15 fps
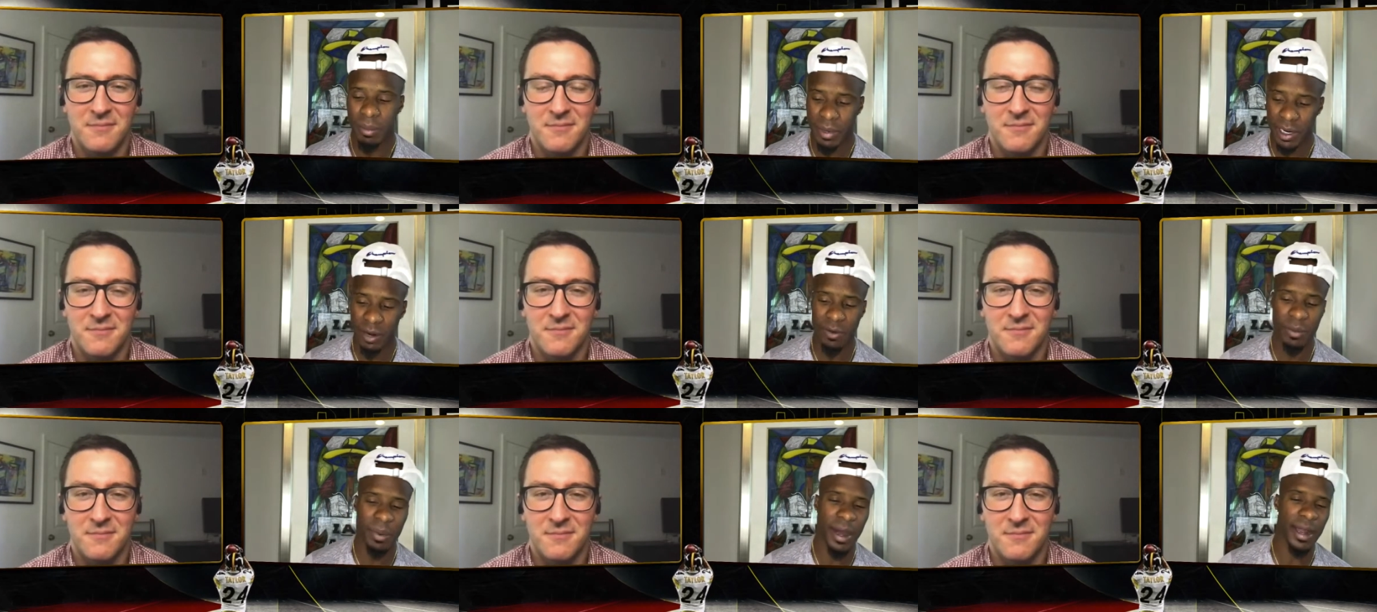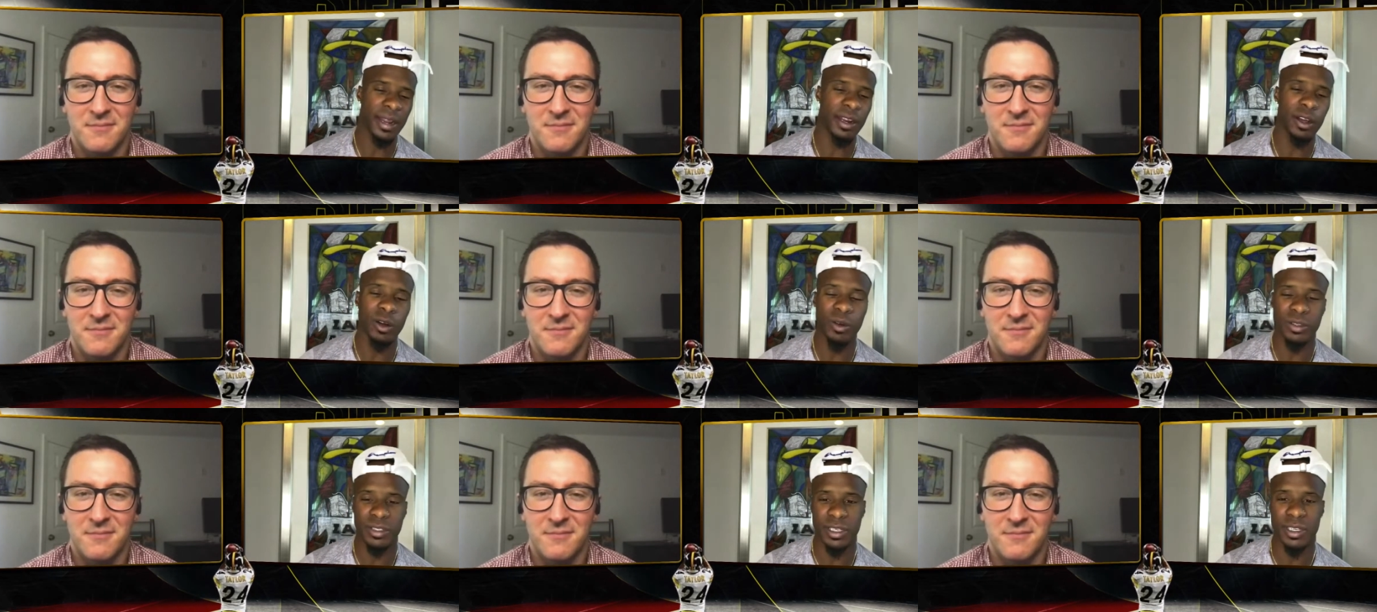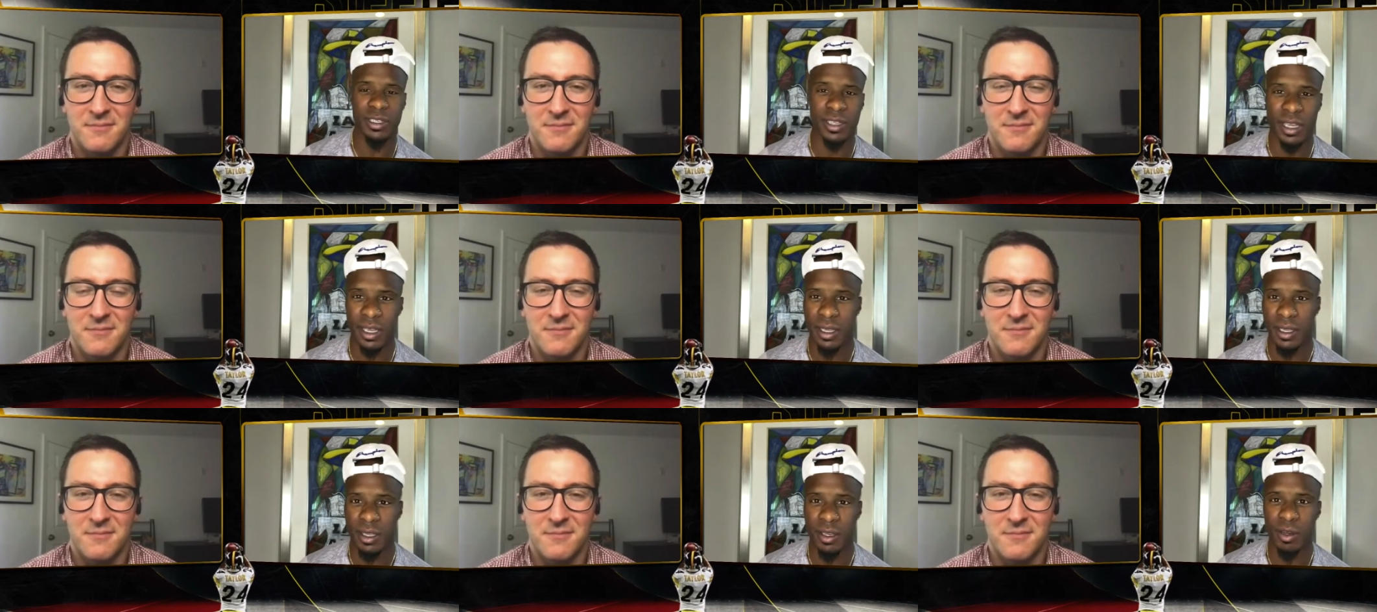Speaker 1: But everybody knows
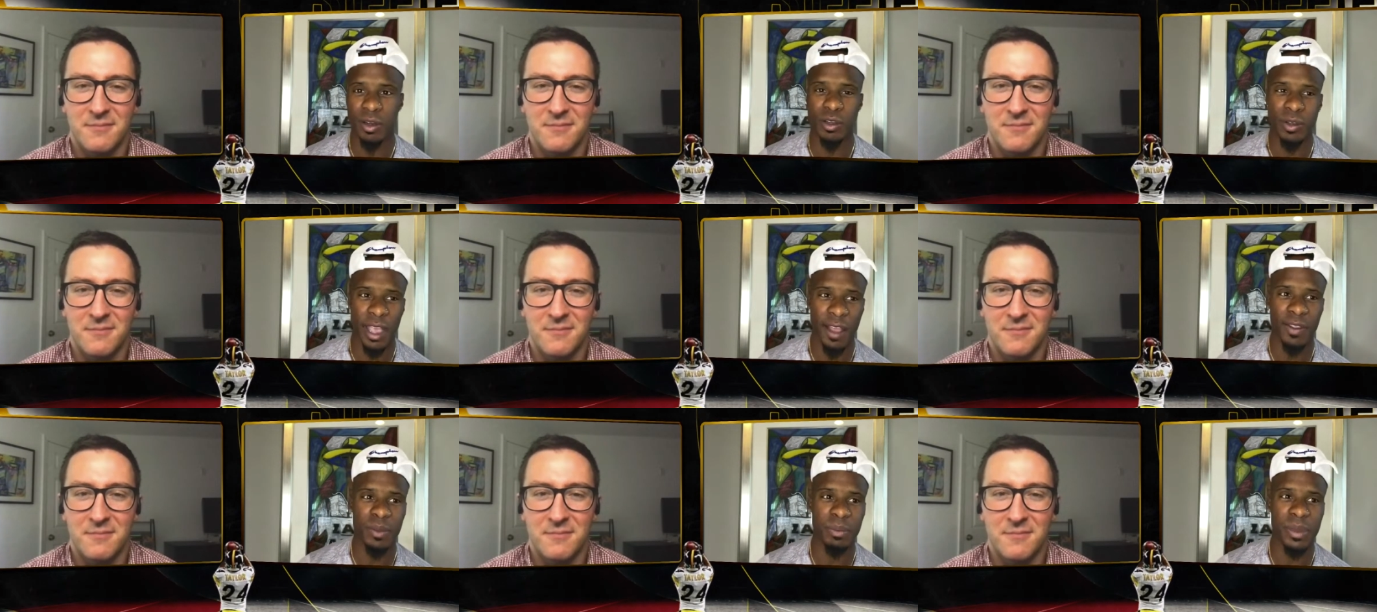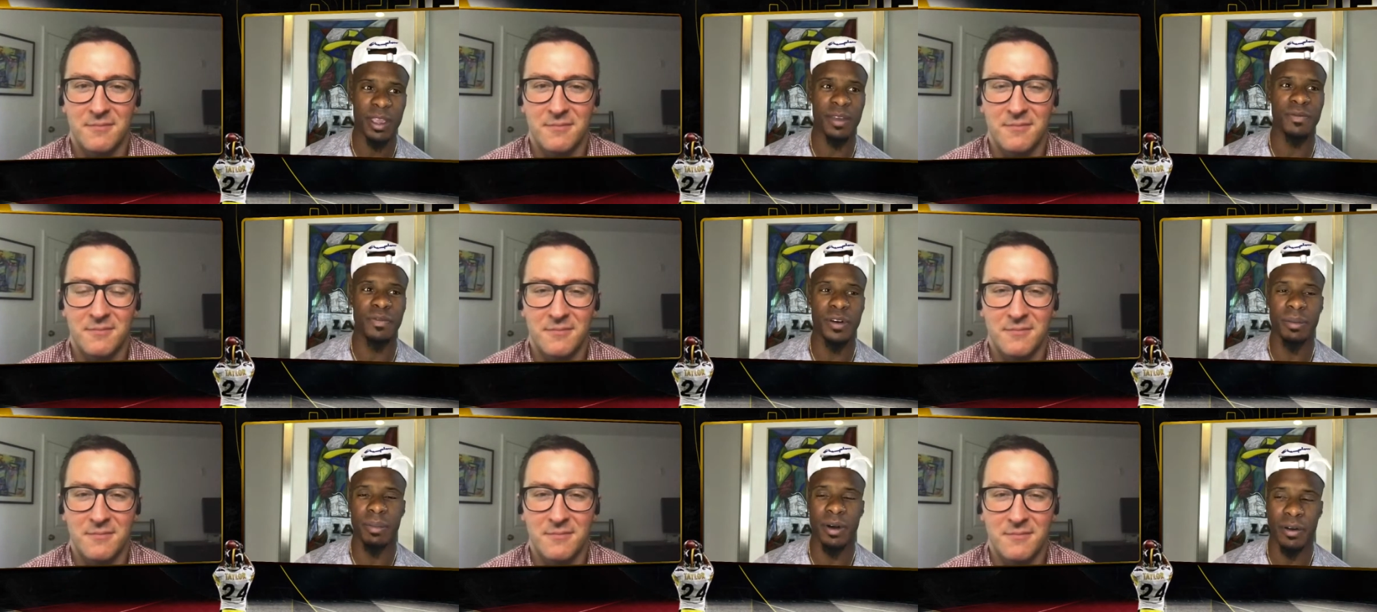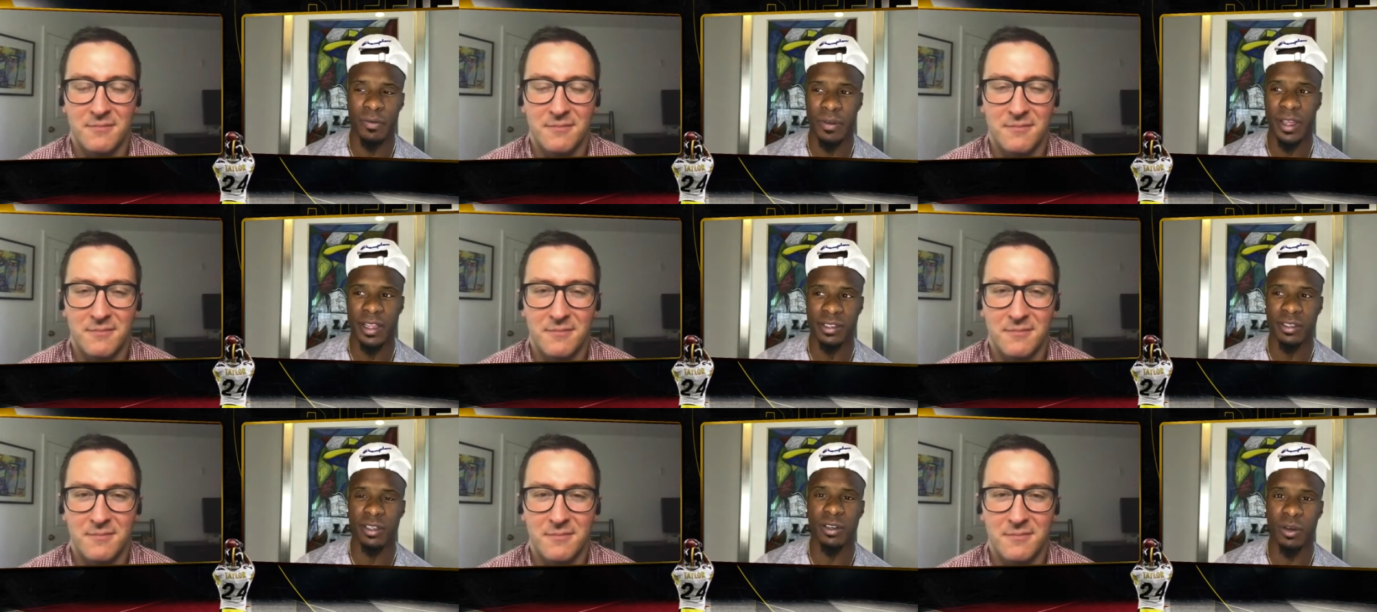TJ. You know, you have to be a football
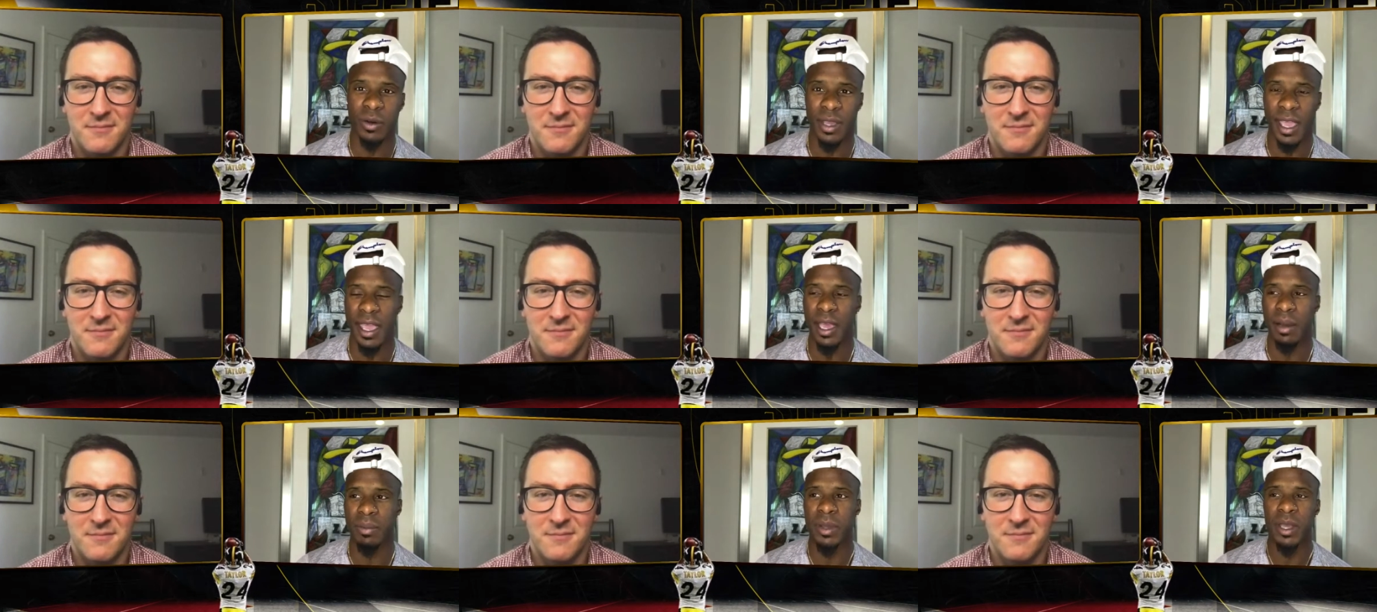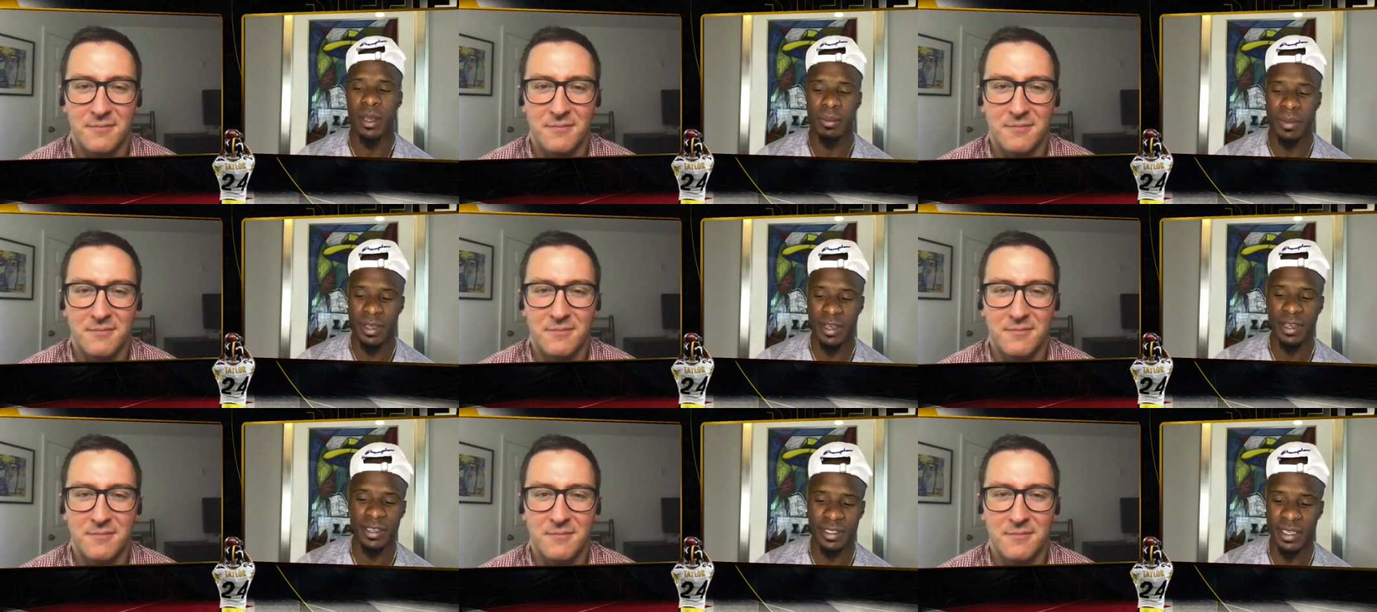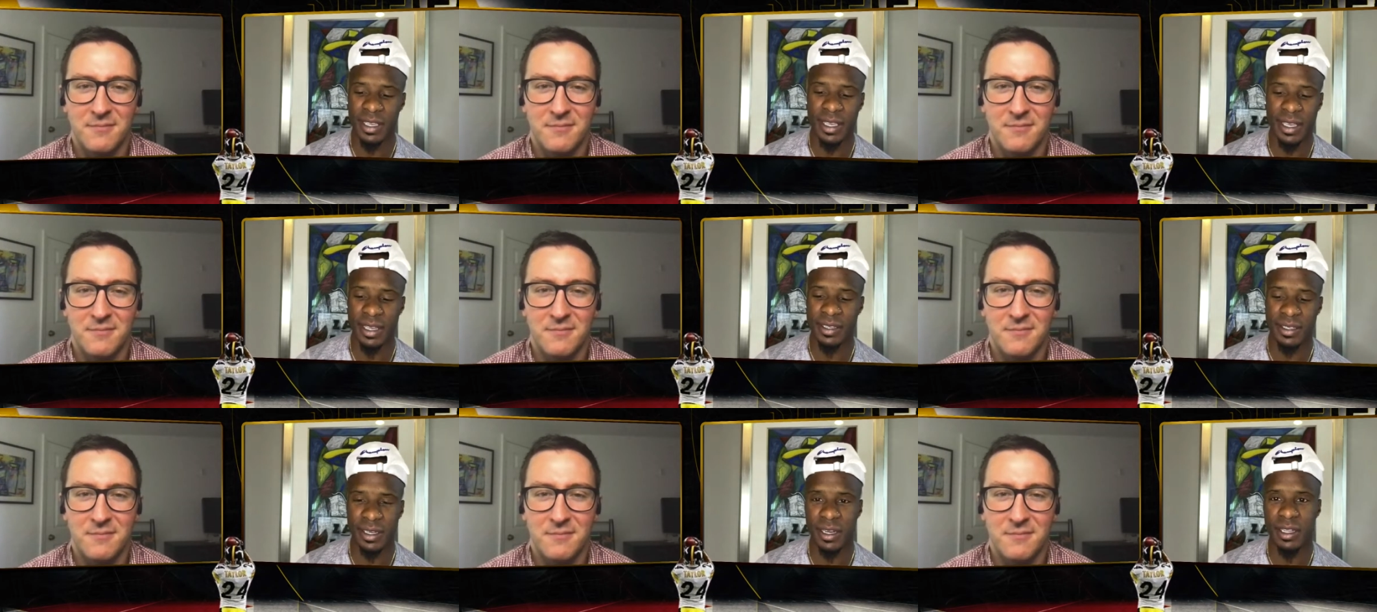fan to know Cam because he
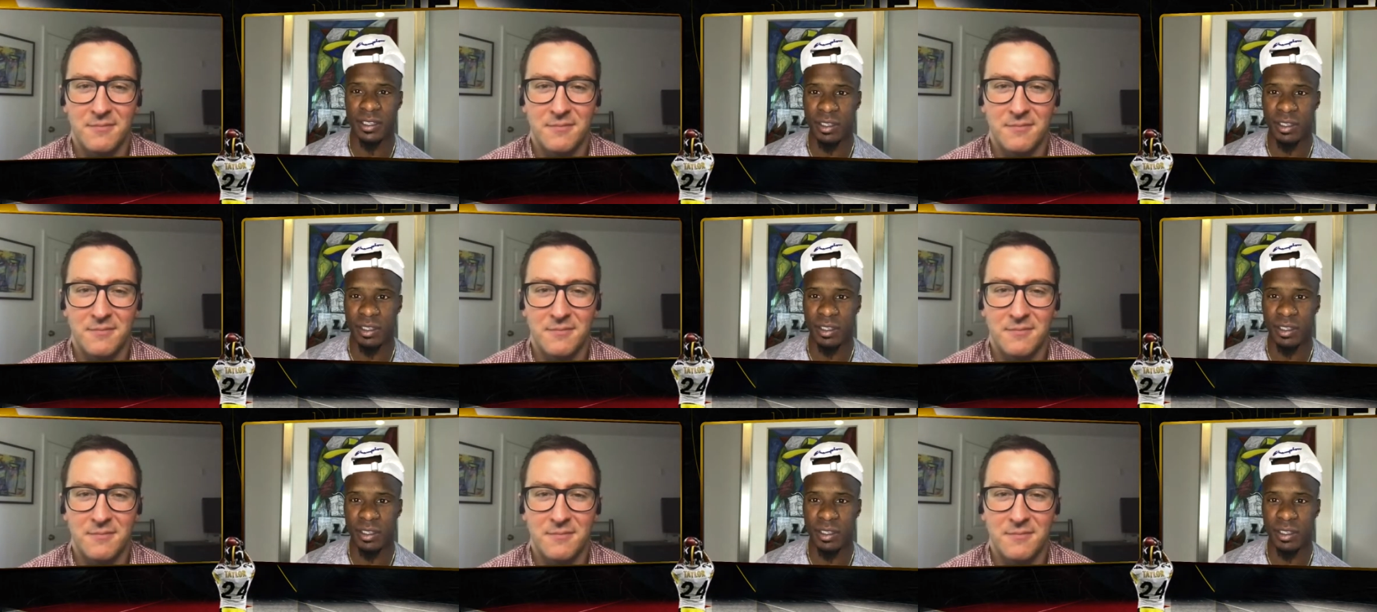is in the